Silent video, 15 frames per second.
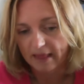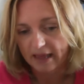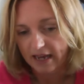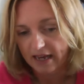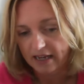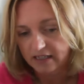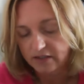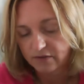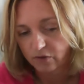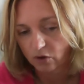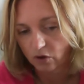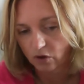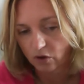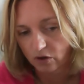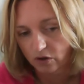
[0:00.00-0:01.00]
As
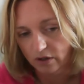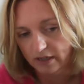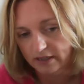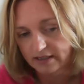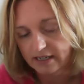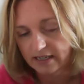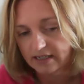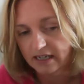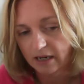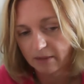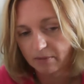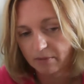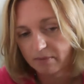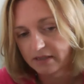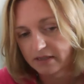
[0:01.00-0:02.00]
for setting up a
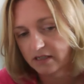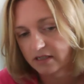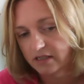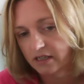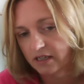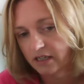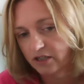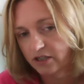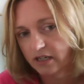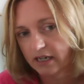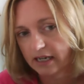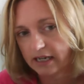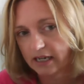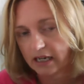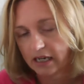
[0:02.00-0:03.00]
business
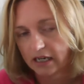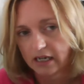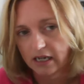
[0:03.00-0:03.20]
initially,